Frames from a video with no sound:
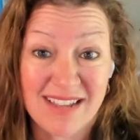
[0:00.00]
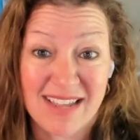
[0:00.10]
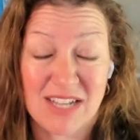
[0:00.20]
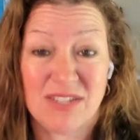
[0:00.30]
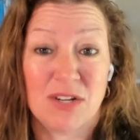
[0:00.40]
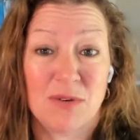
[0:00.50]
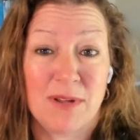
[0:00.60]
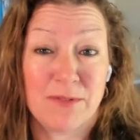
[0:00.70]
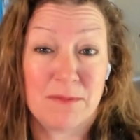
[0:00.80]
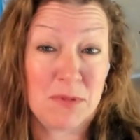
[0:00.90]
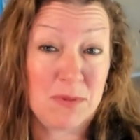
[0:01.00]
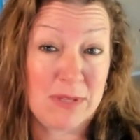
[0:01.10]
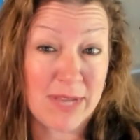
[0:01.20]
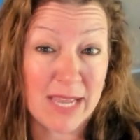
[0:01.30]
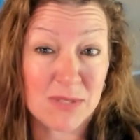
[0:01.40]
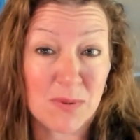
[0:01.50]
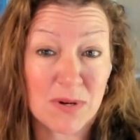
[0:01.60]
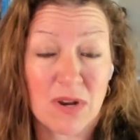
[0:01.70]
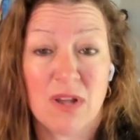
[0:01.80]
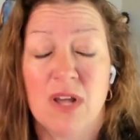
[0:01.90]
It took away from doing their
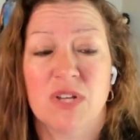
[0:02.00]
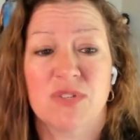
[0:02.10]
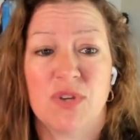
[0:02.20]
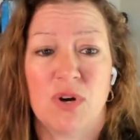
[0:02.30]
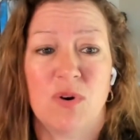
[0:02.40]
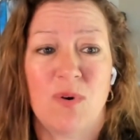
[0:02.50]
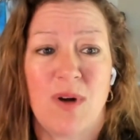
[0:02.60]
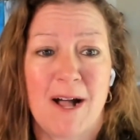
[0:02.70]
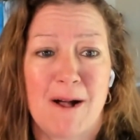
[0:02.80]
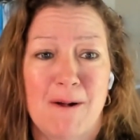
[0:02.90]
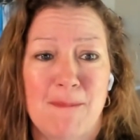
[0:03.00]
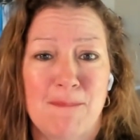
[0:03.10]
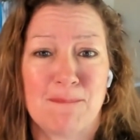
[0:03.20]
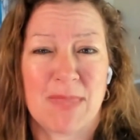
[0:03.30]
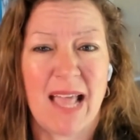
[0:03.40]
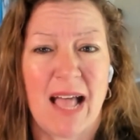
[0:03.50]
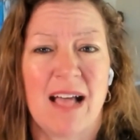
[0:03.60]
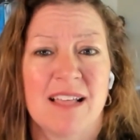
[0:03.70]
casework. So yeah,